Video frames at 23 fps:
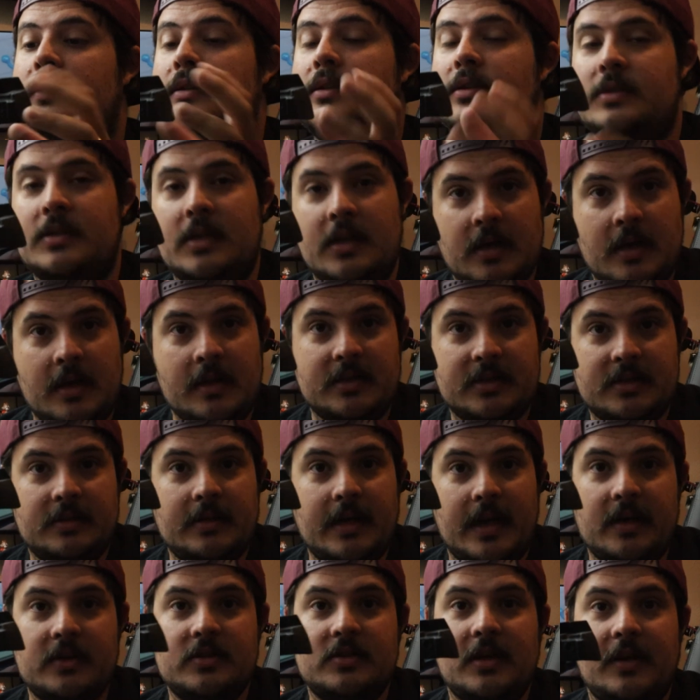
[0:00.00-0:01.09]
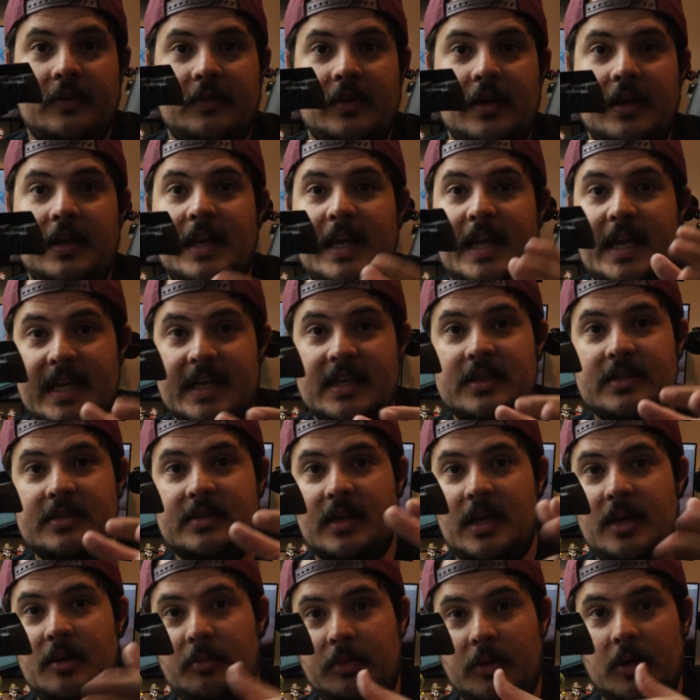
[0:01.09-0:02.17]
this gun, this airsoft gun
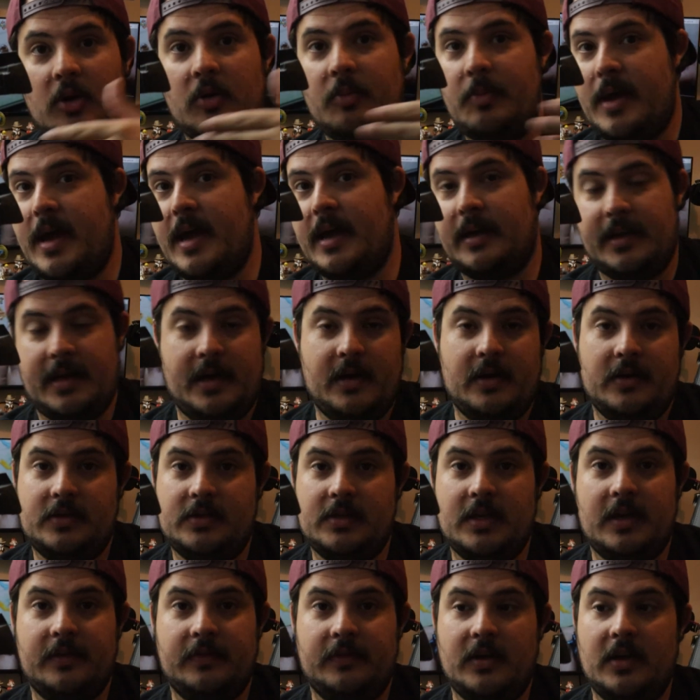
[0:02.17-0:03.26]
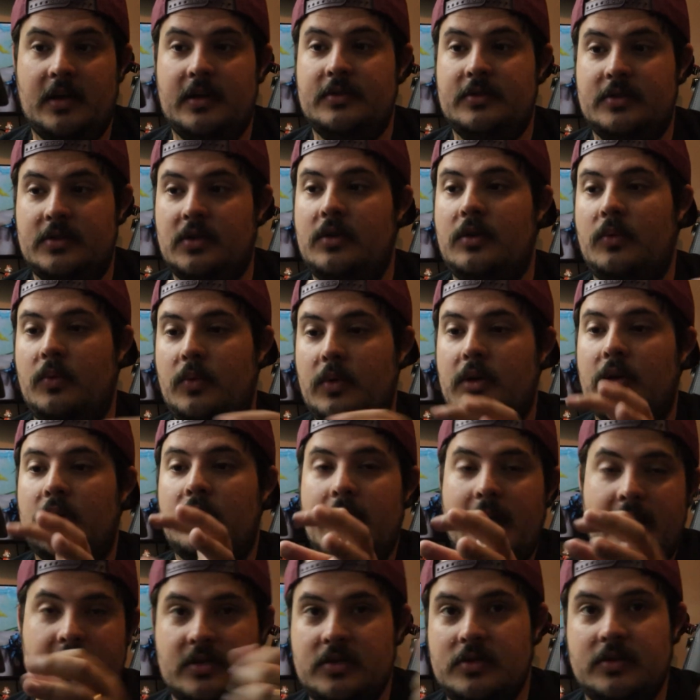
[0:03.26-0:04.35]
is a blowback airsoft gun, so it
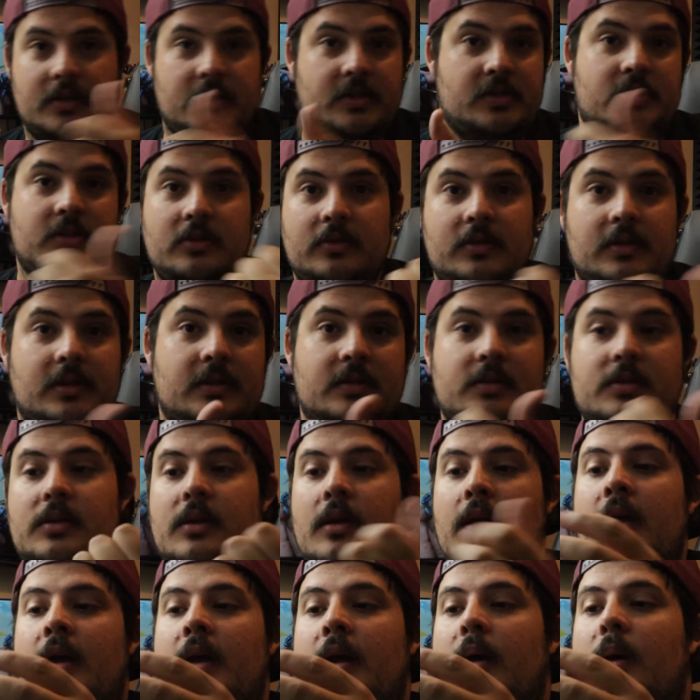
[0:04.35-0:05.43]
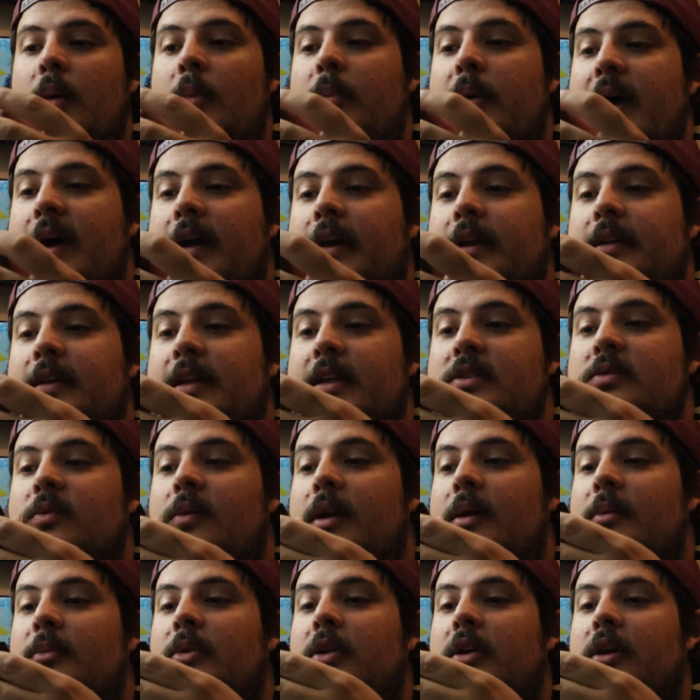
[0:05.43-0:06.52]
will actually shoot this back, and that's
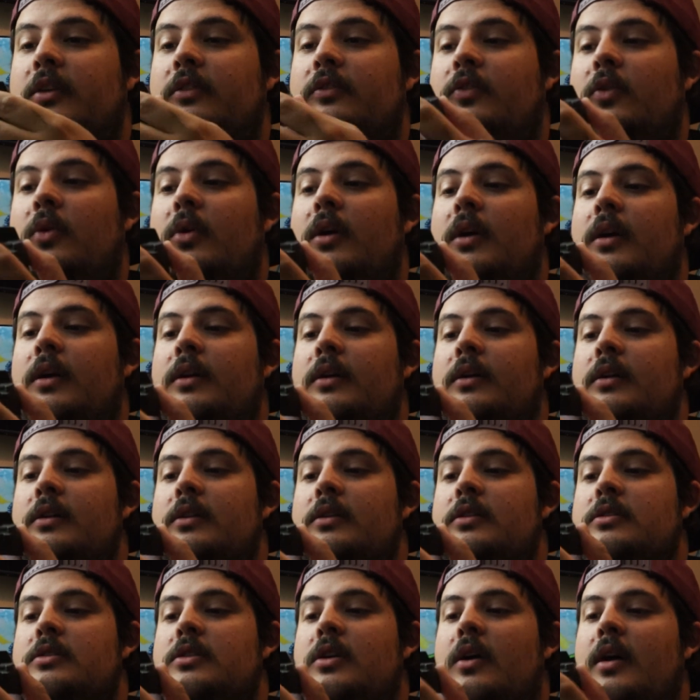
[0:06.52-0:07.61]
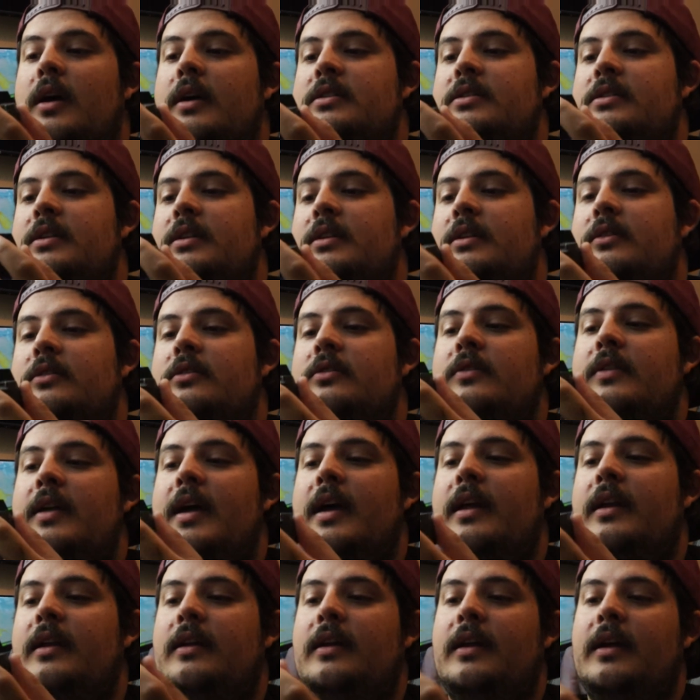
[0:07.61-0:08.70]
what I'm looking for. So I just need to do
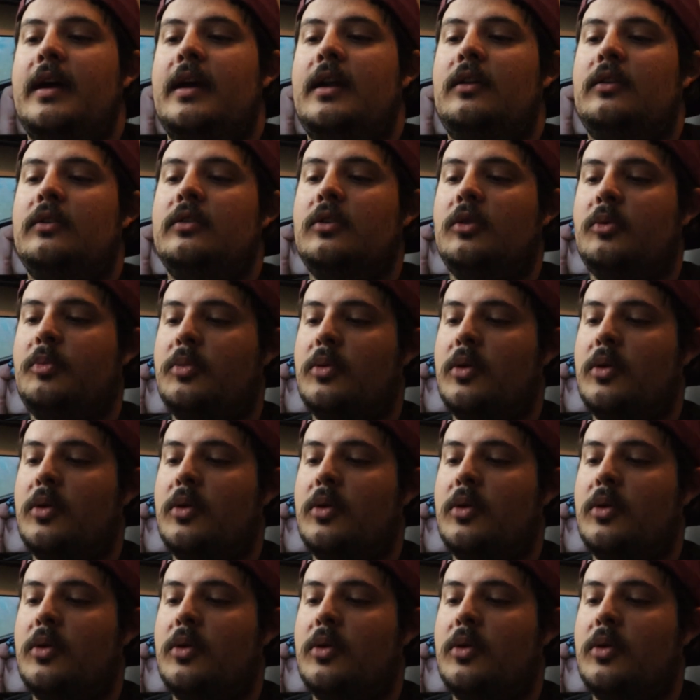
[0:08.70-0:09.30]
that, and I got a little